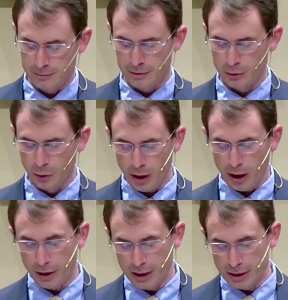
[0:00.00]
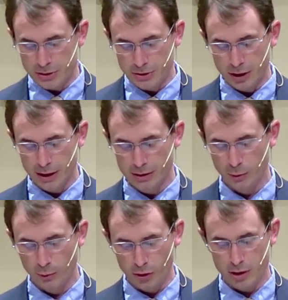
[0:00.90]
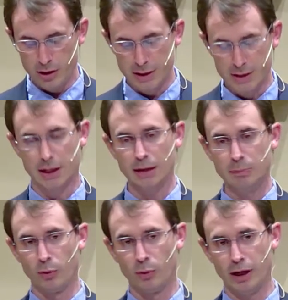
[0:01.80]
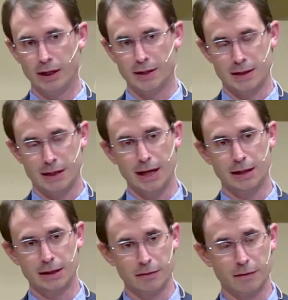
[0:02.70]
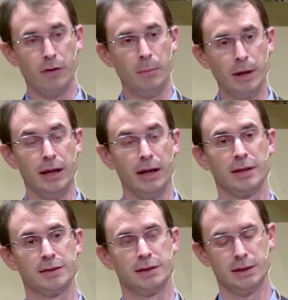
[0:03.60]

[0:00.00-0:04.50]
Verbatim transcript: throughout history, the word disciple has had different meanings.